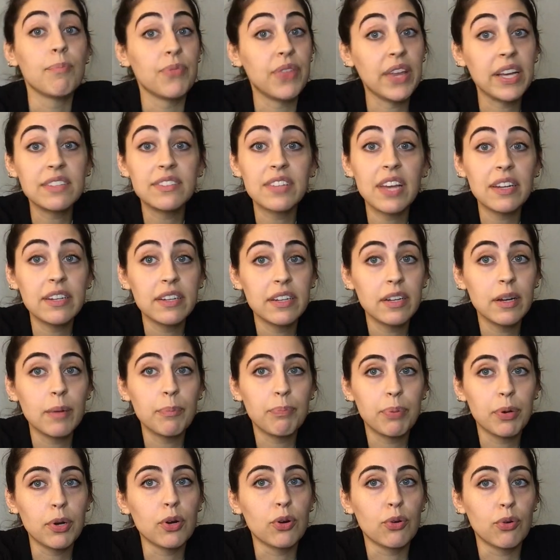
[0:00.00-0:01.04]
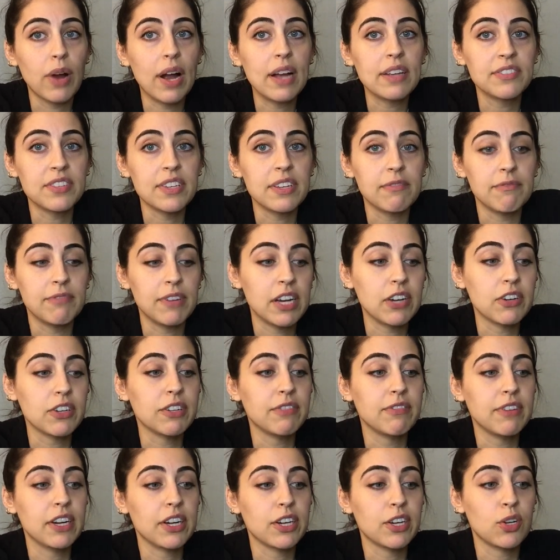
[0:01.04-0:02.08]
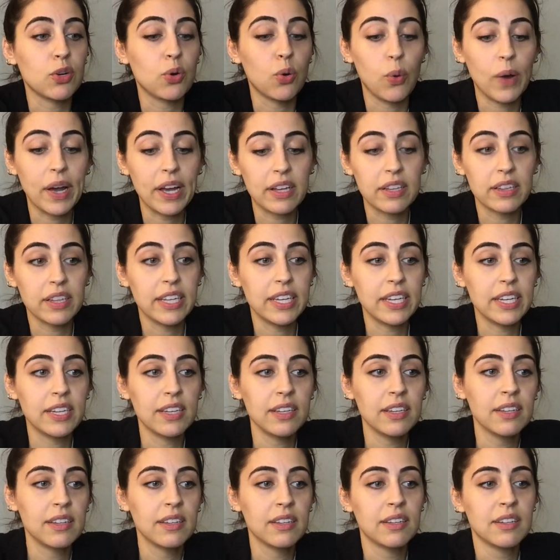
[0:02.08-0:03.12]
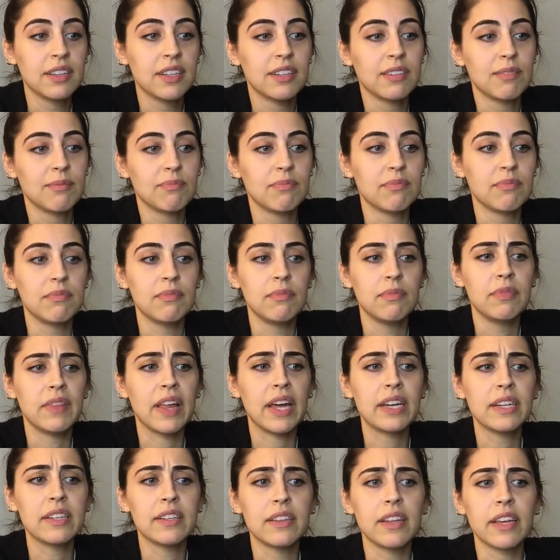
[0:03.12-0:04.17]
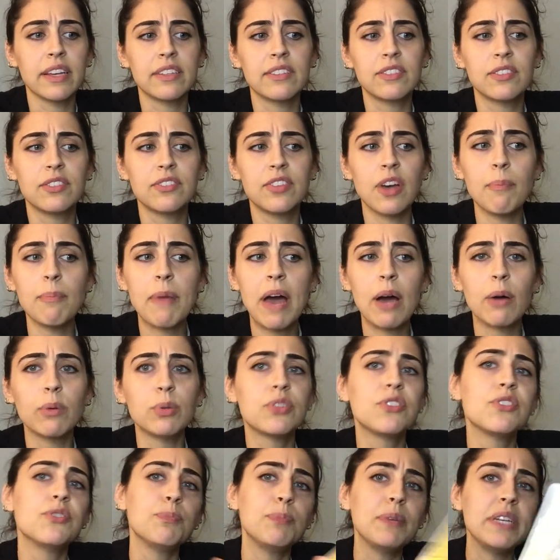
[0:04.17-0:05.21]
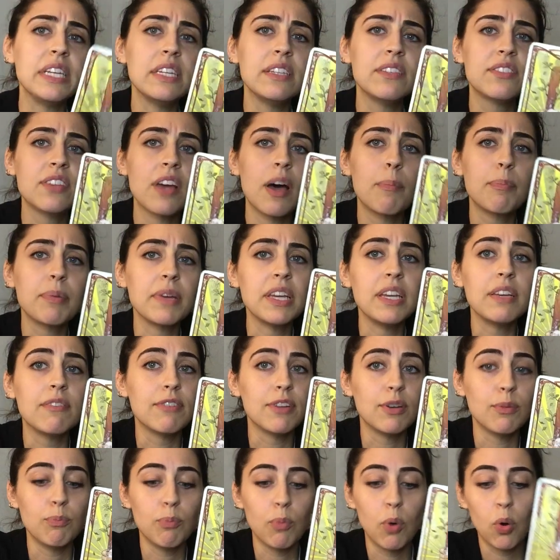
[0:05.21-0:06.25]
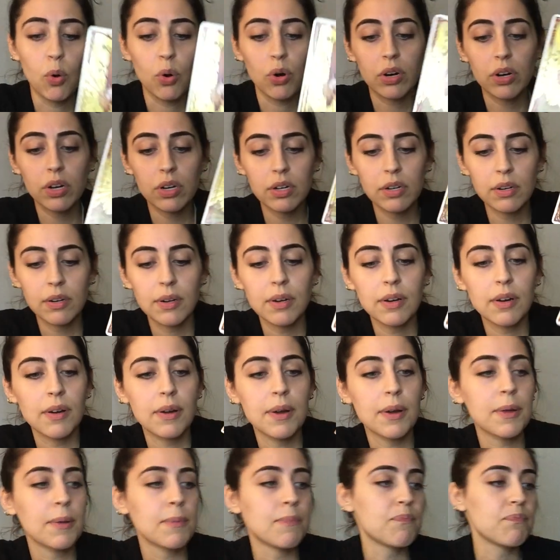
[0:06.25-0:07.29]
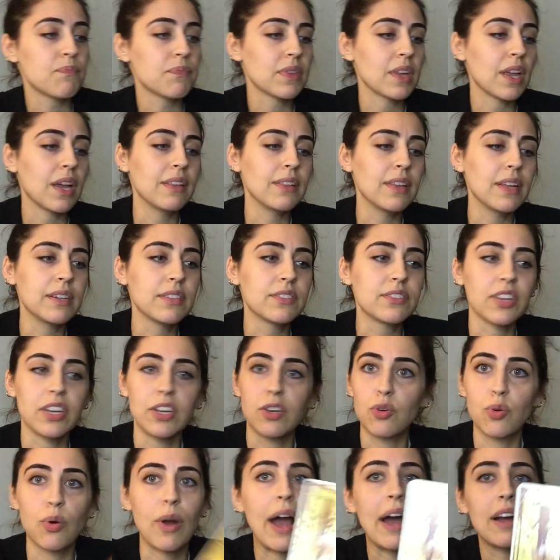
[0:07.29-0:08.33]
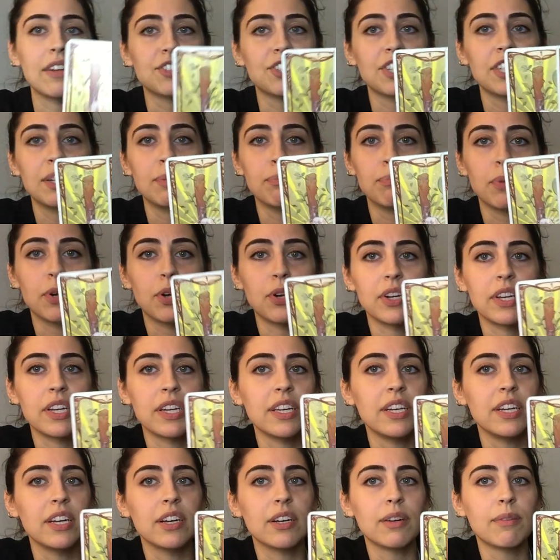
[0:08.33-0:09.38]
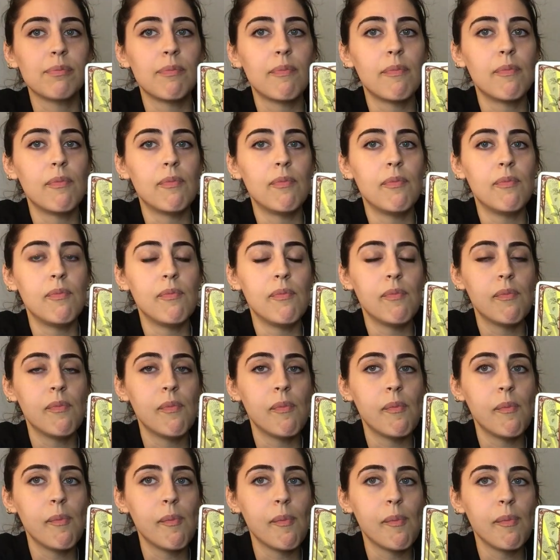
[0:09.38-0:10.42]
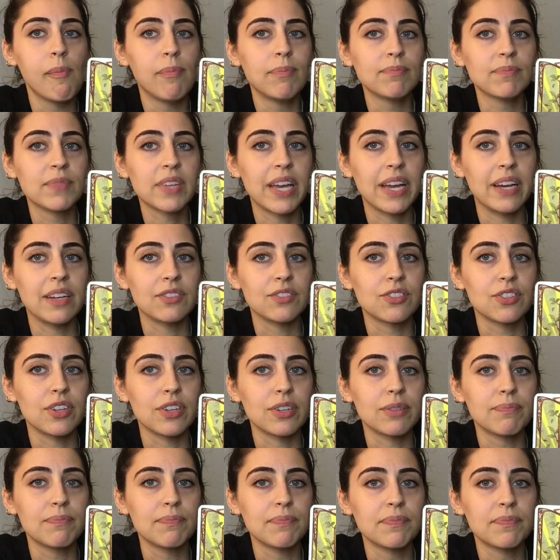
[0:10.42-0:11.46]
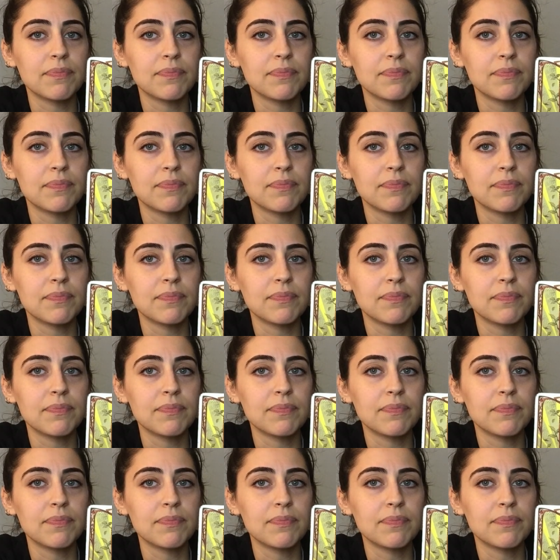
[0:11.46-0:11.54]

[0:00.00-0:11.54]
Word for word: things ended up progressing very, very quickly. Then it like somehow speeds up even more. And then it's like crashing and burning here. Cancer.